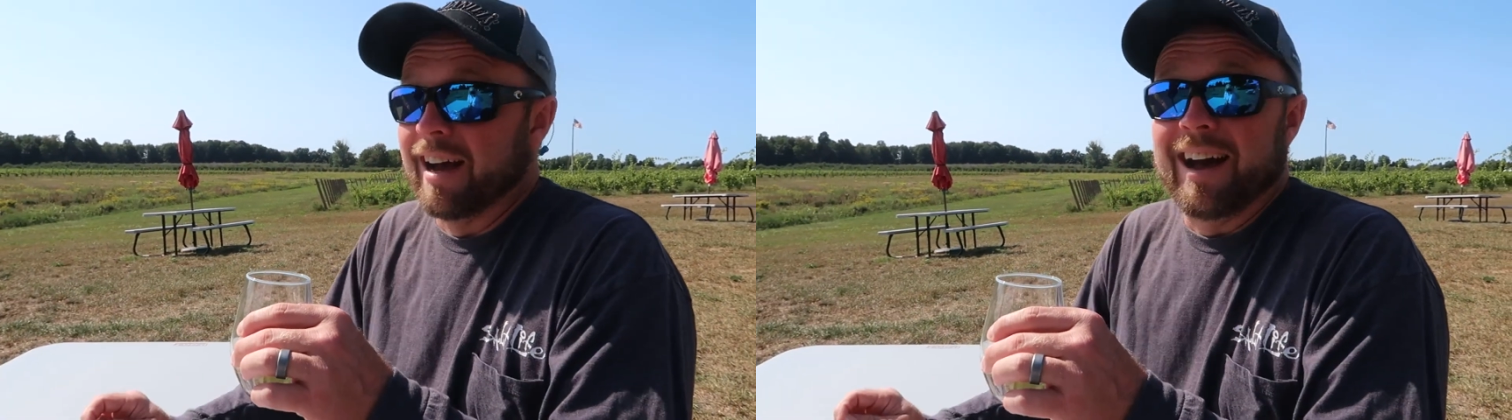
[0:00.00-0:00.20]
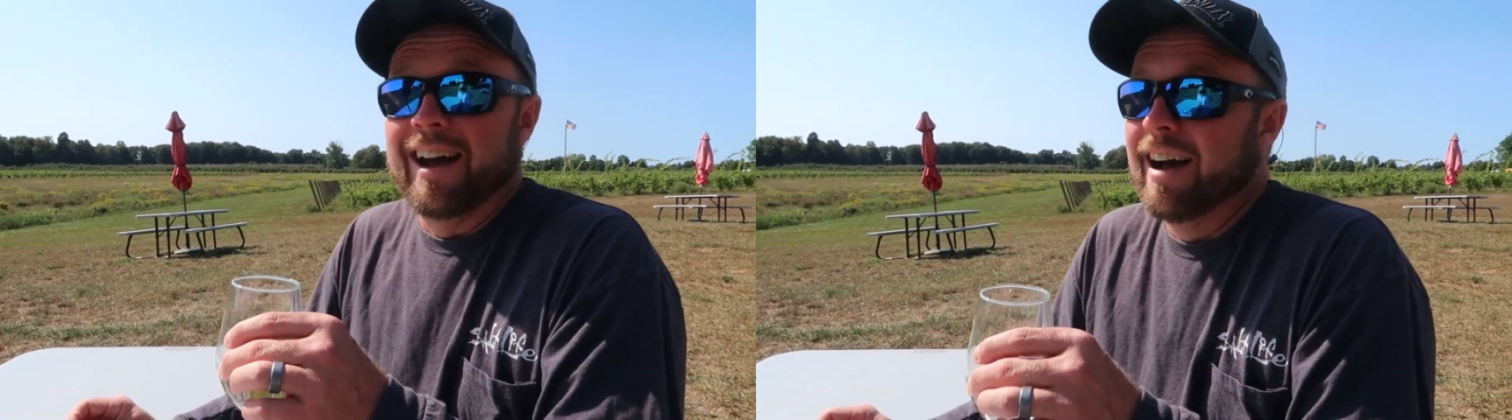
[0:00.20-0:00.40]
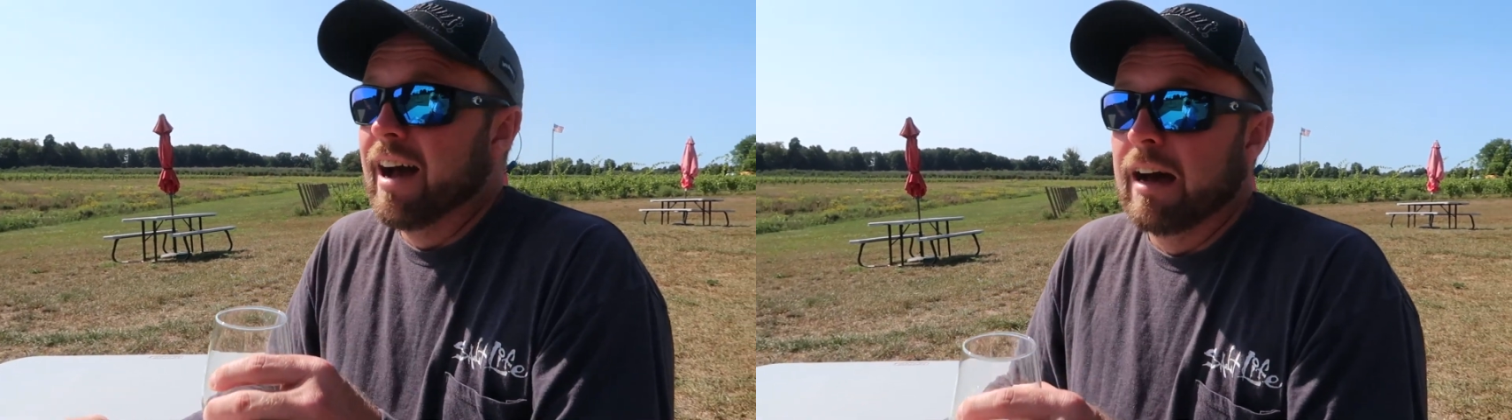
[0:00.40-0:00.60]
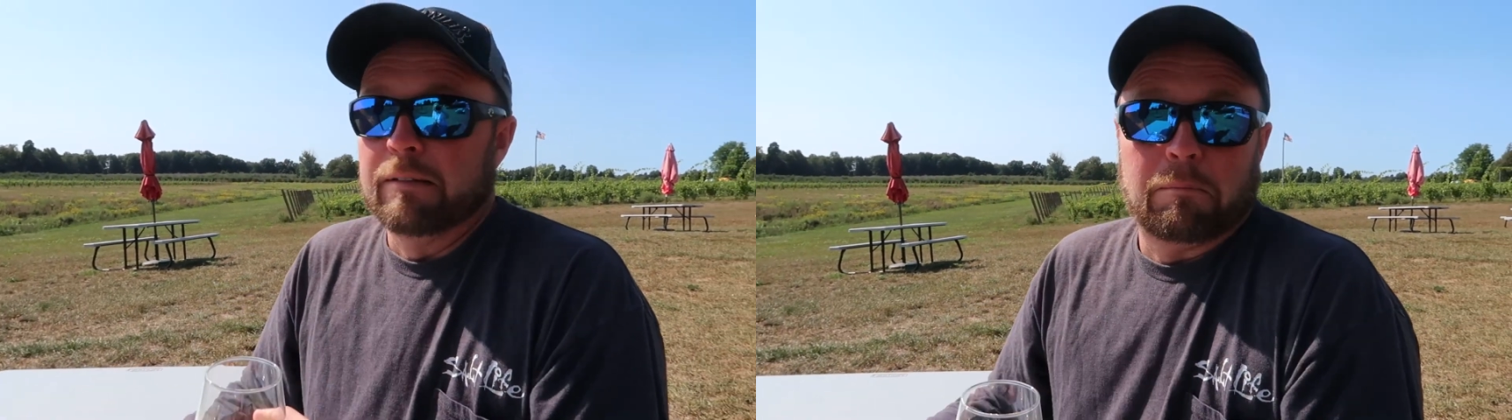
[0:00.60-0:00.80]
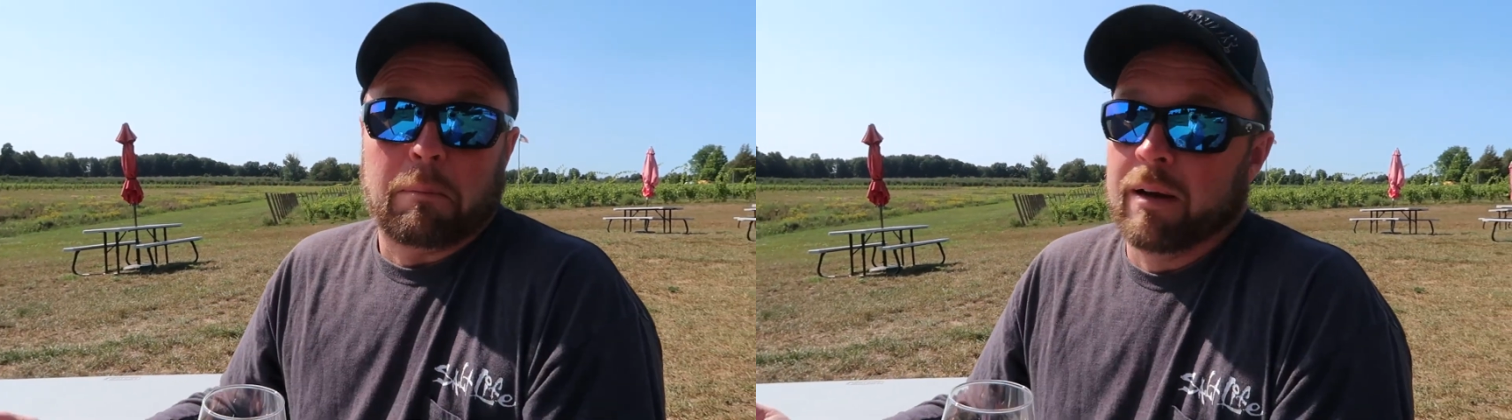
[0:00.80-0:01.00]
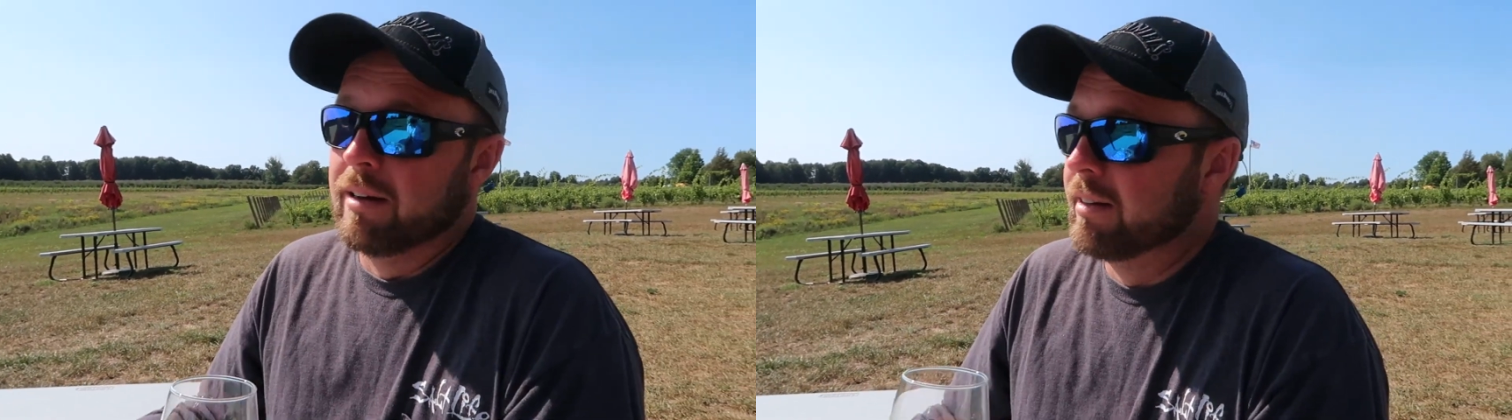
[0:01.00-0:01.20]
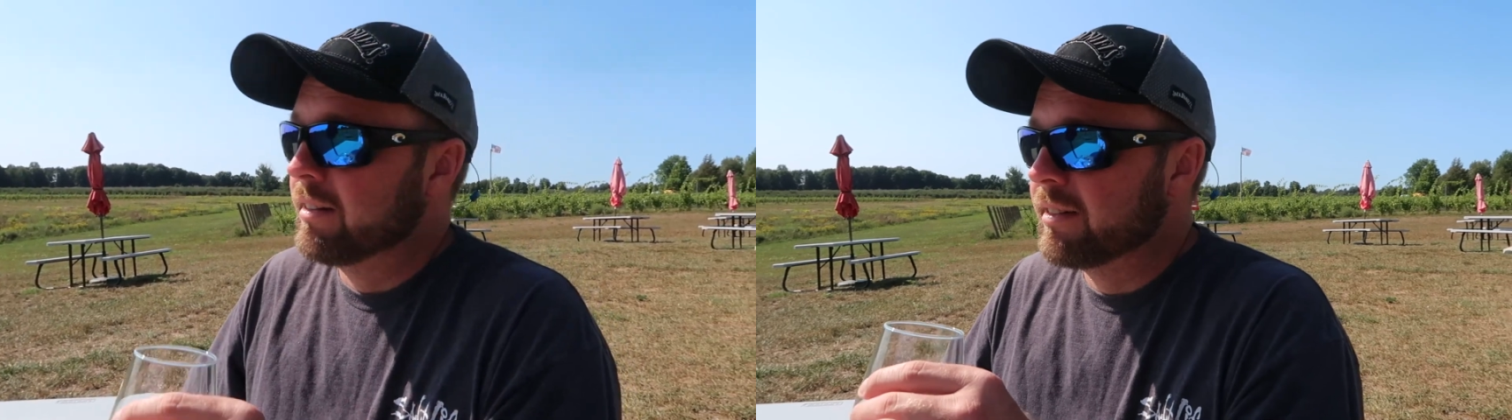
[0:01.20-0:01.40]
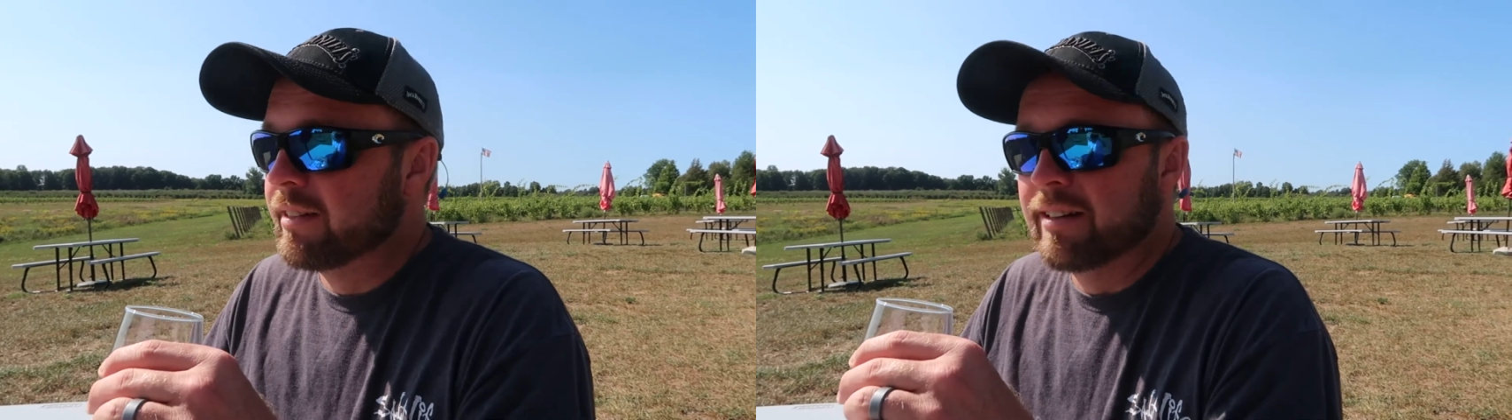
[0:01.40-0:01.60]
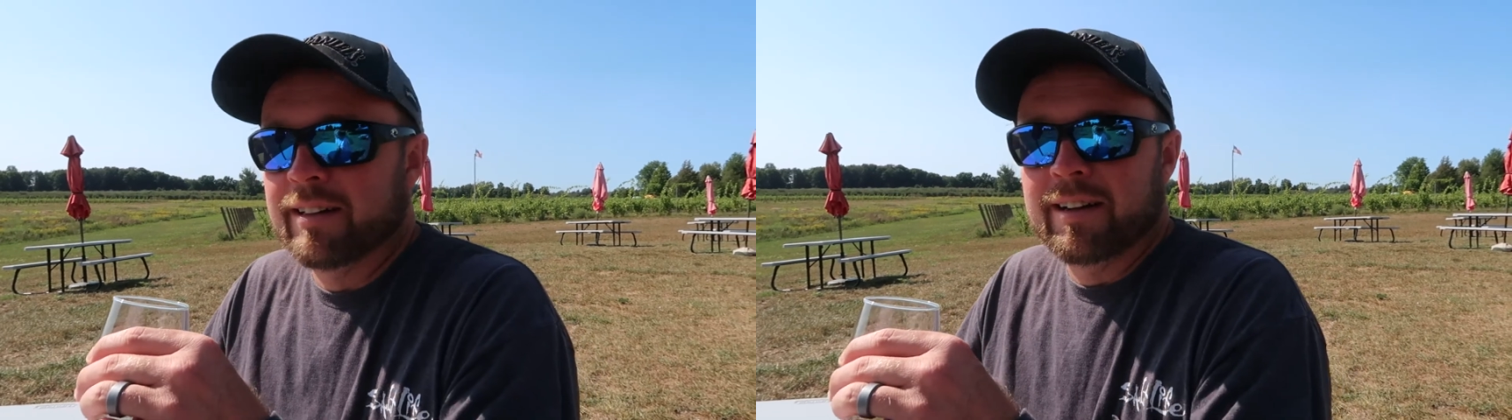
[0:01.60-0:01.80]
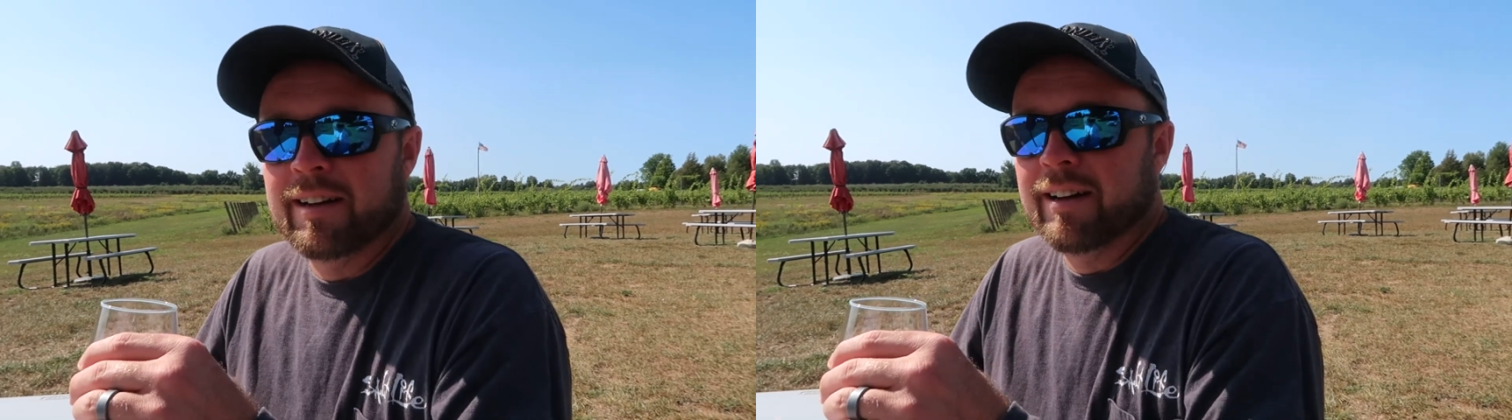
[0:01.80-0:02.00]
I've never heard of it. As long as it's
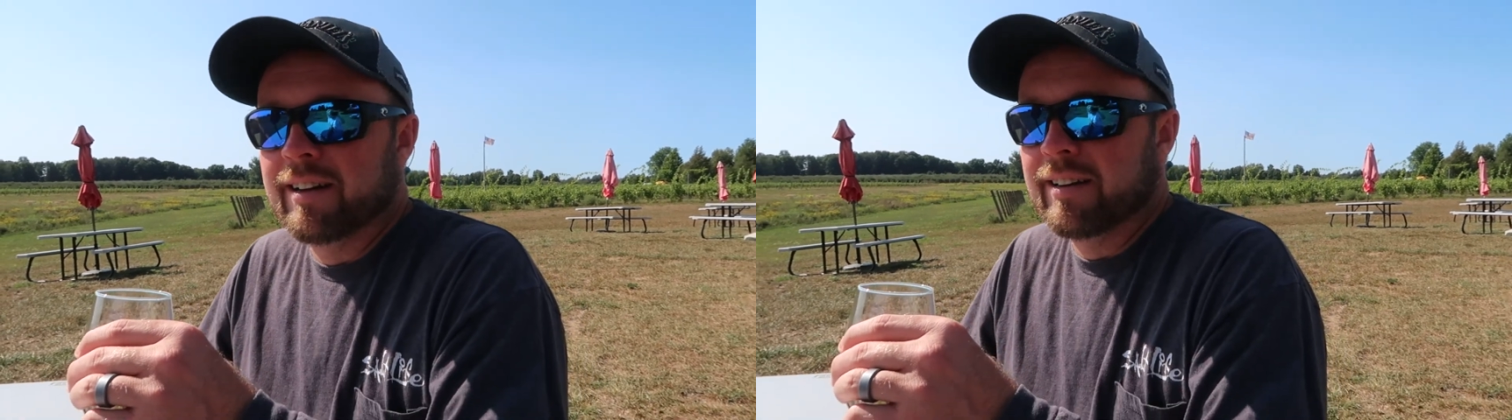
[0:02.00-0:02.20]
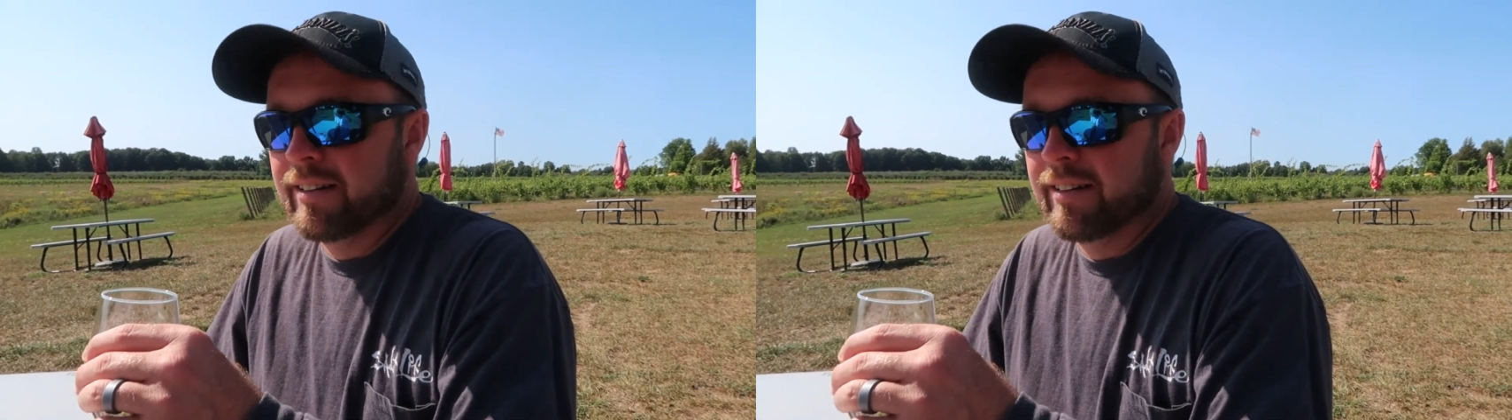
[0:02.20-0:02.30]
not sweet,